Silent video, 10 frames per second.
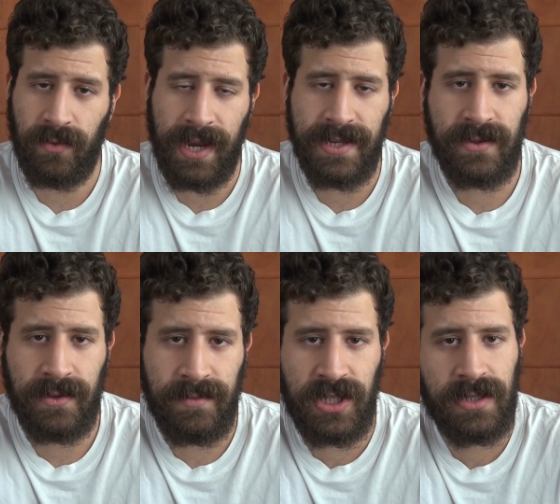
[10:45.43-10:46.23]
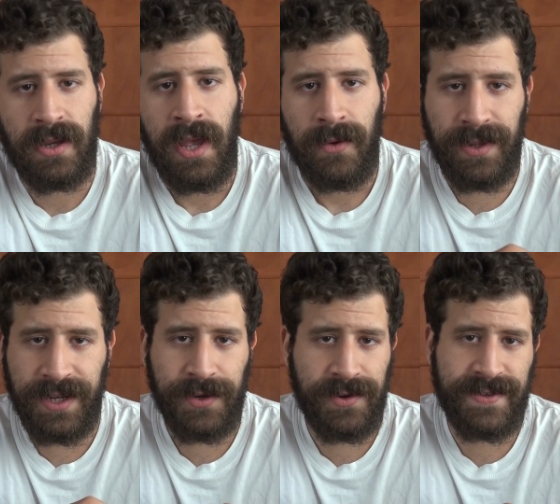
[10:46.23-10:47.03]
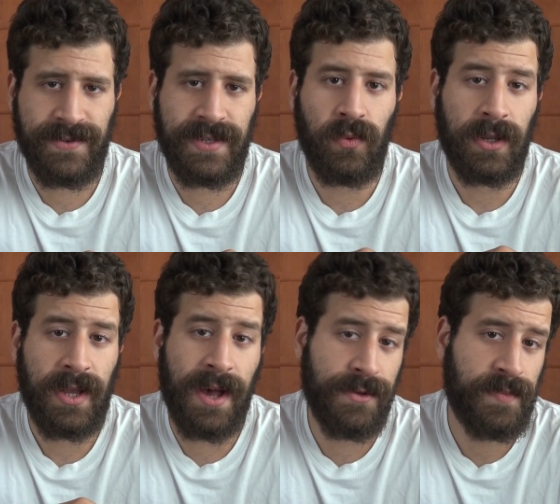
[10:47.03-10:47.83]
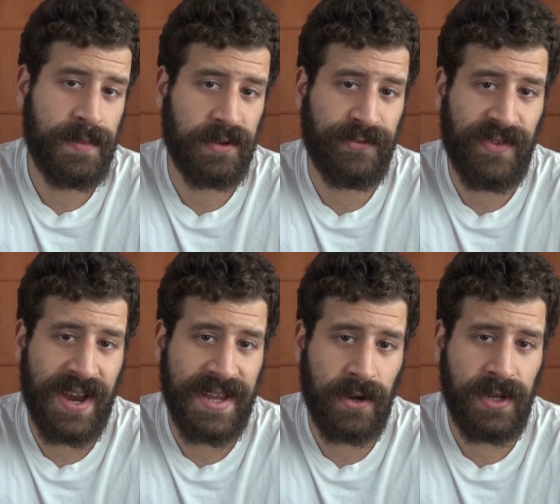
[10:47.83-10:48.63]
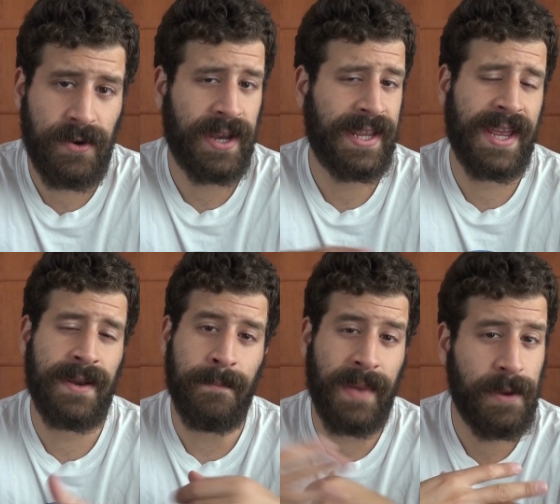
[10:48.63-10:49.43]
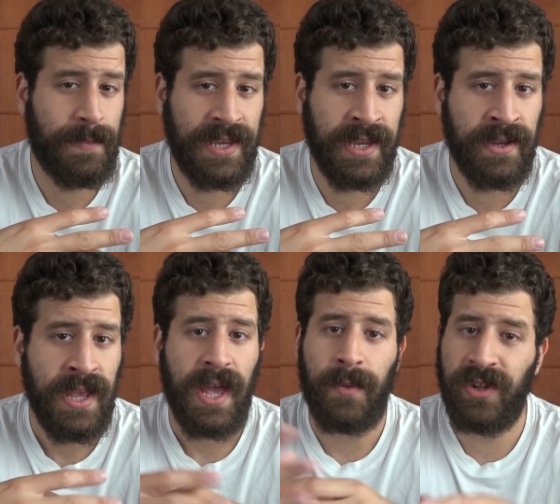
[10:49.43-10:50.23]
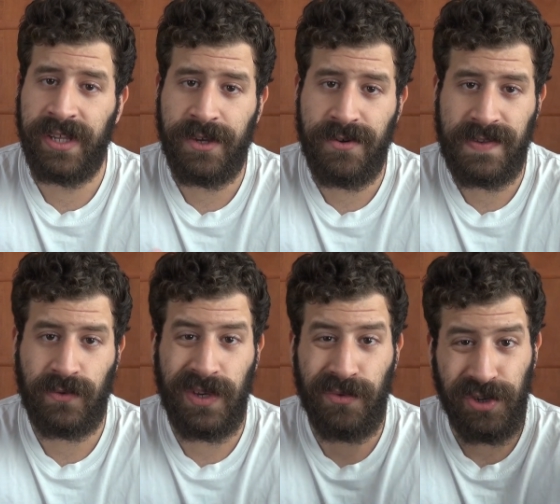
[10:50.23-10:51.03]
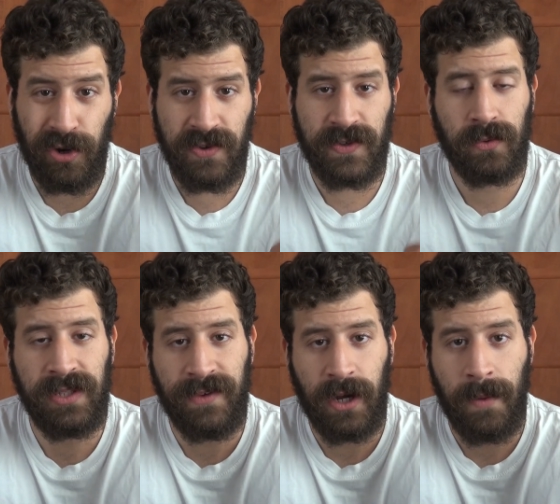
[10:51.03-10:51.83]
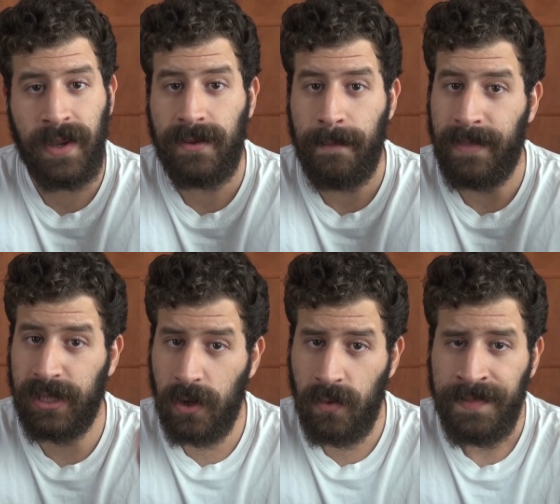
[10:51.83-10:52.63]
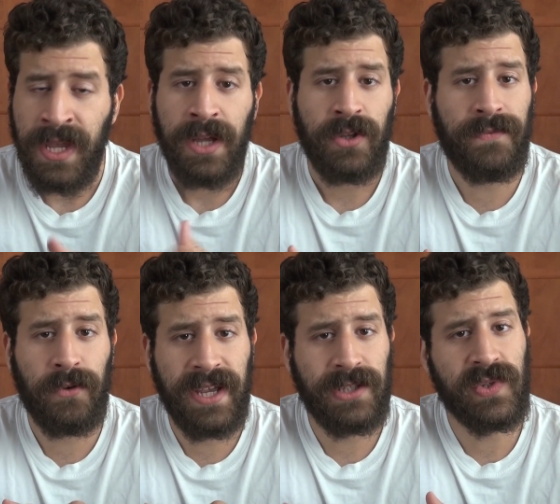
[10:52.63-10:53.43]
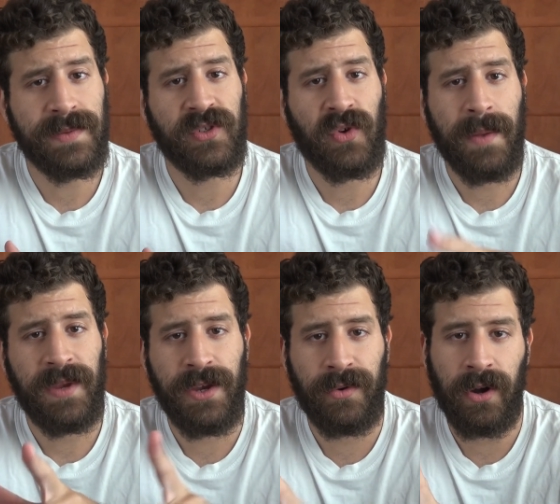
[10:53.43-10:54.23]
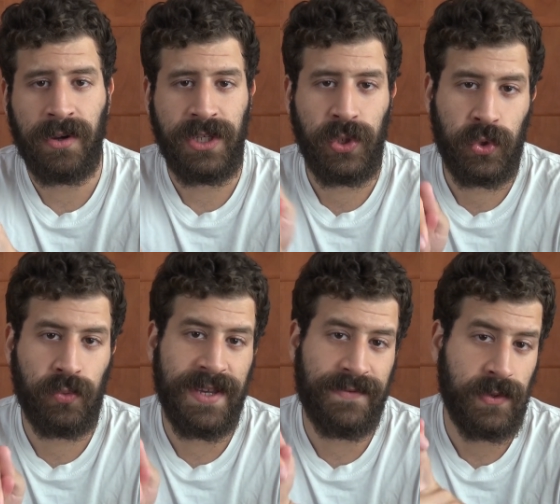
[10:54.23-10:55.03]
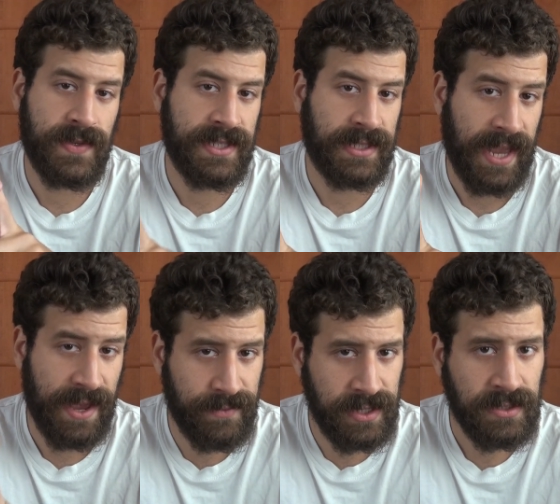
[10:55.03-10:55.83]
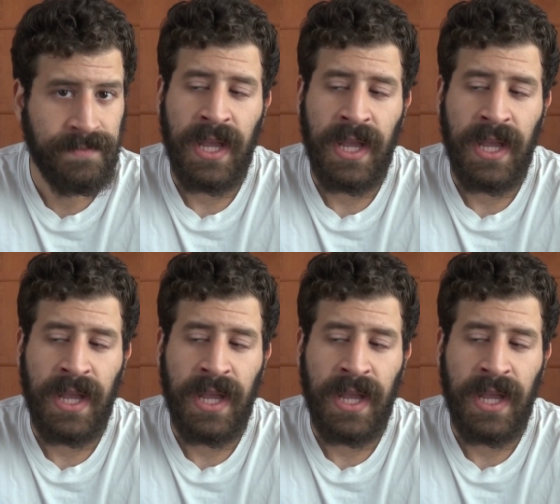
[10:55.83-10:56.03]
Okay, so I'm just really curious to see what other people find out there. And again, my opinion, I'm really curious to hear yours, so leave a comment below. Don't forget to subscribe here on YouTube if you still haven't.